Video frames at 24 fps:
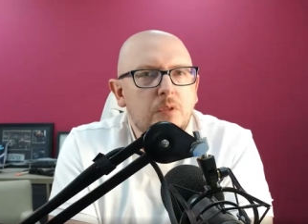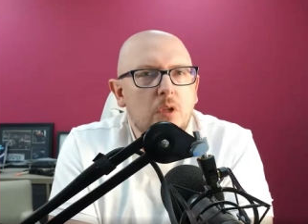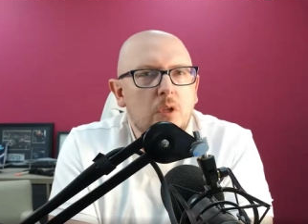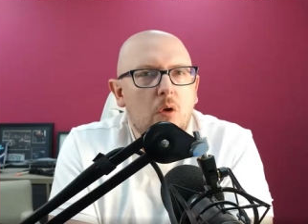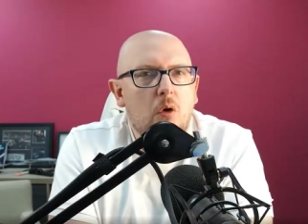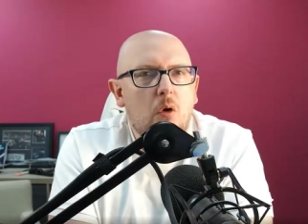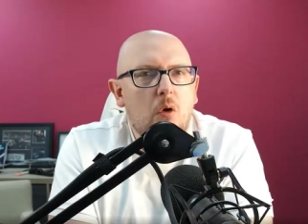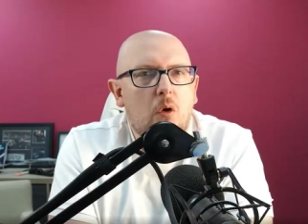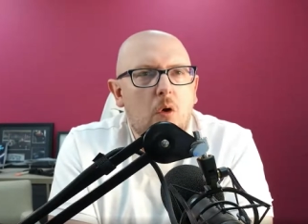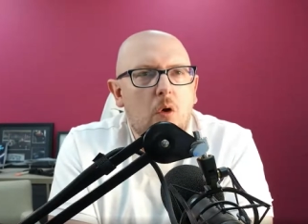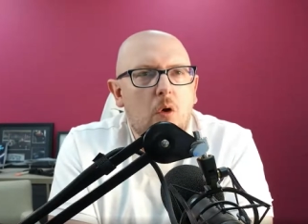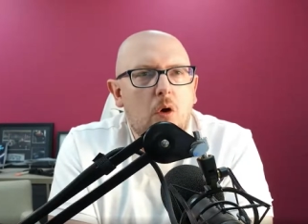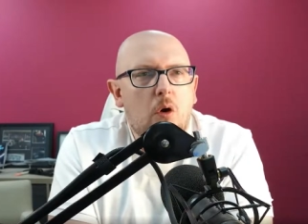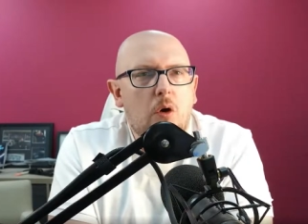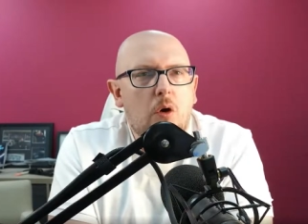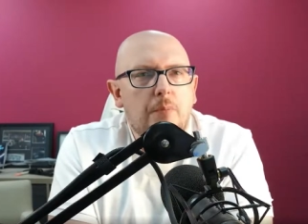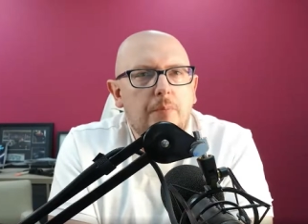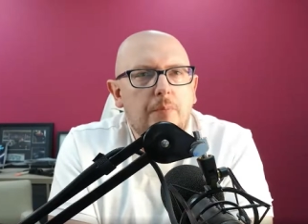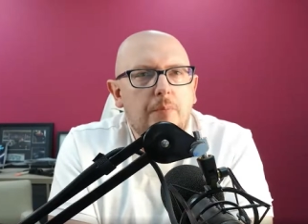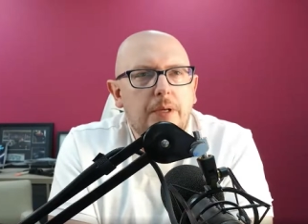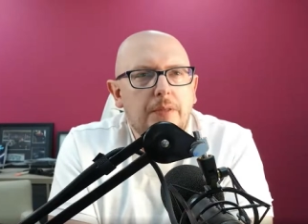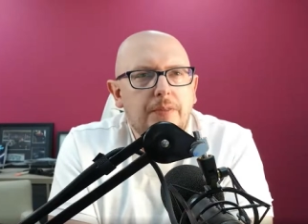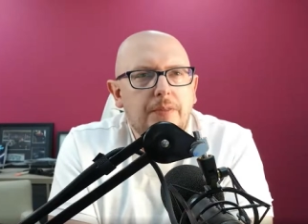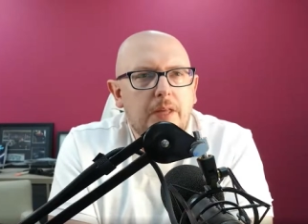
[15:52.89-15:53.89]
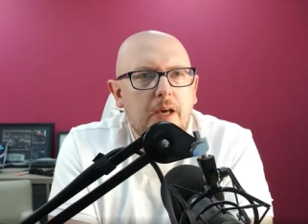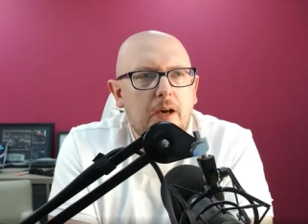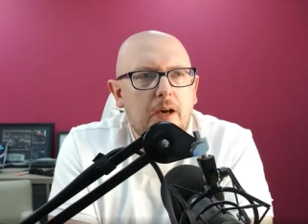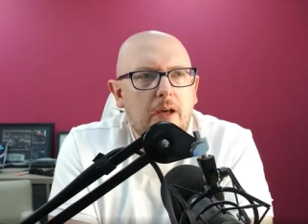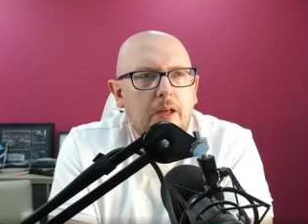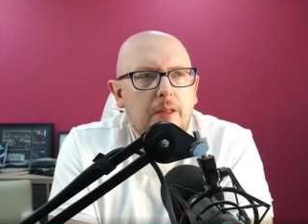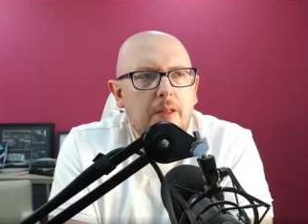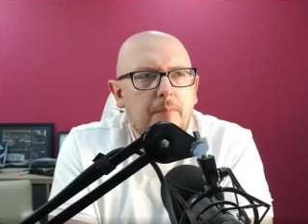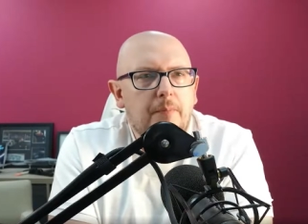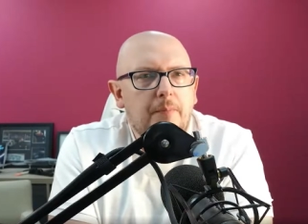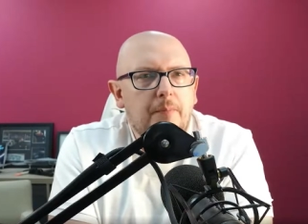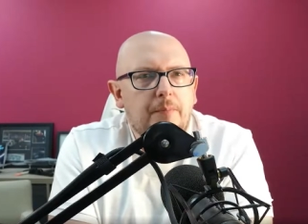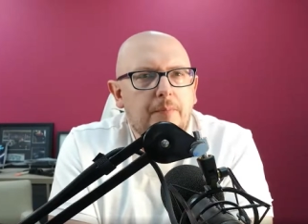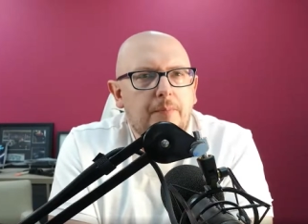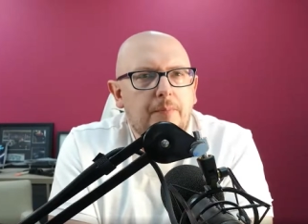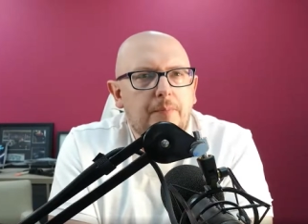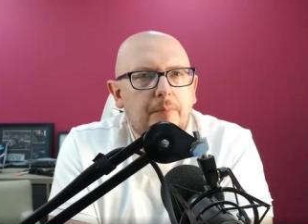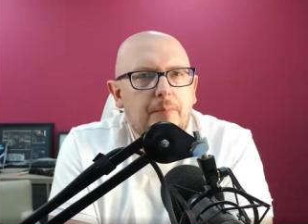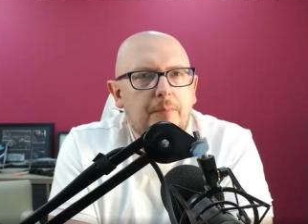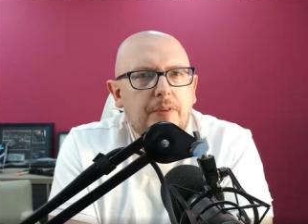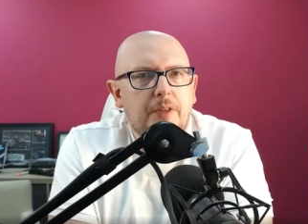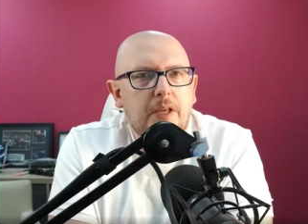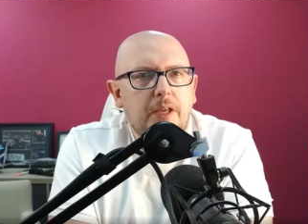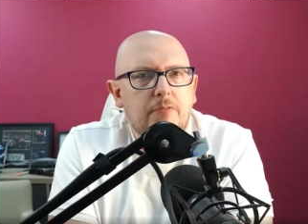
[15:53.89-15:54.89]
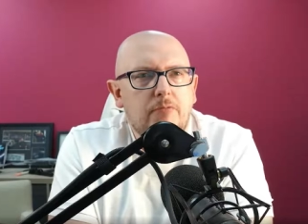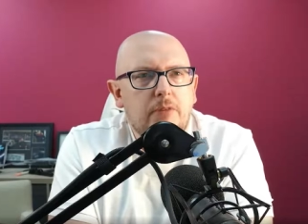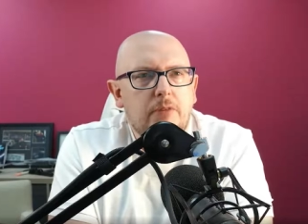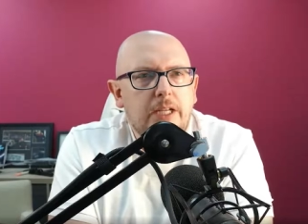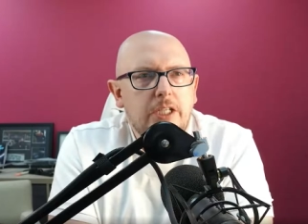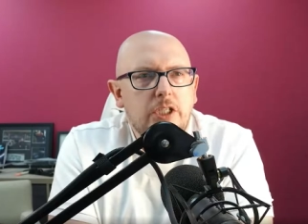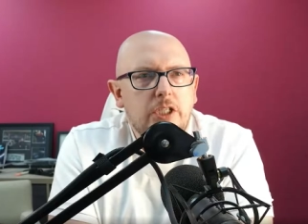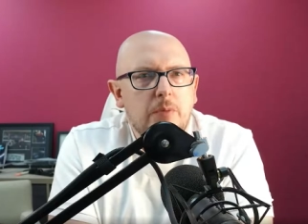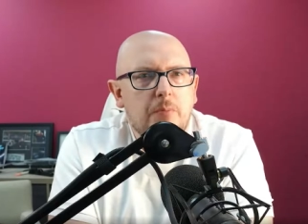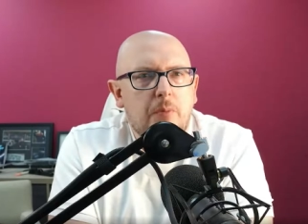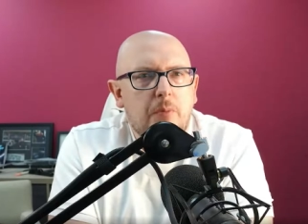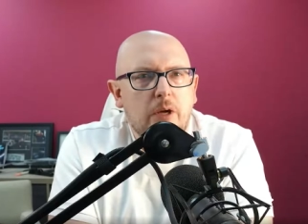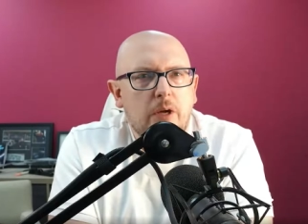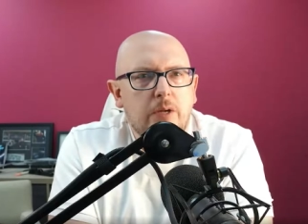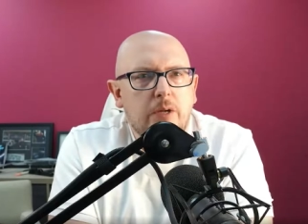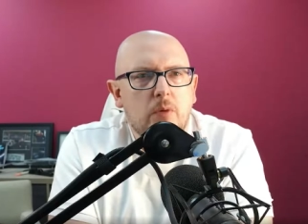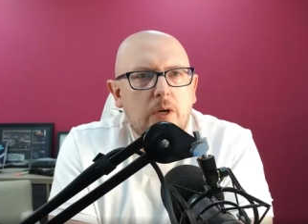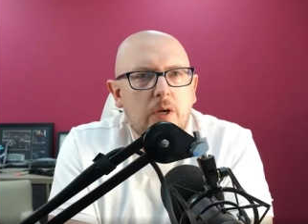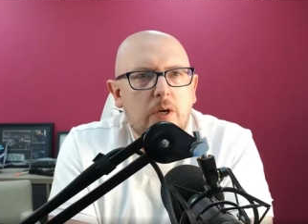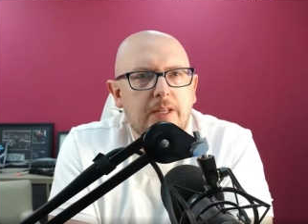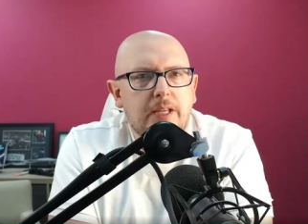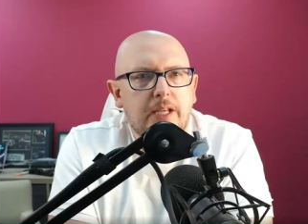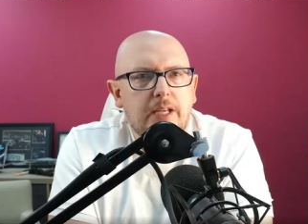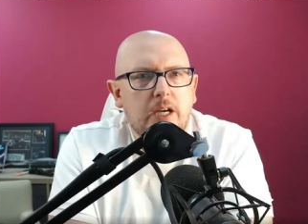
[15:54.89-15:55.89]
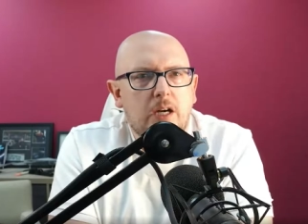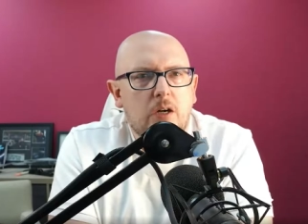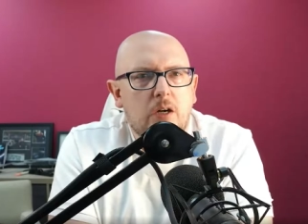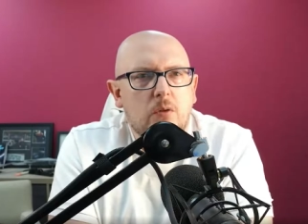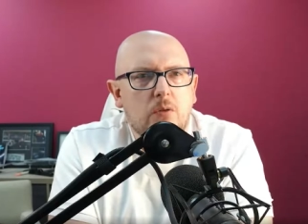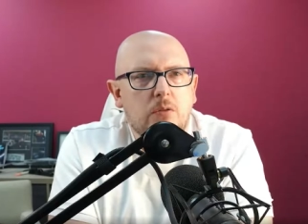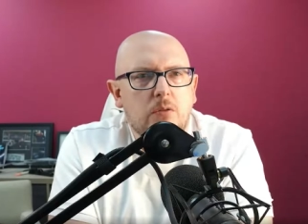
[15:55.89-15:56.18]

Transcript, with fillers: or but the, but they reach a point where they go,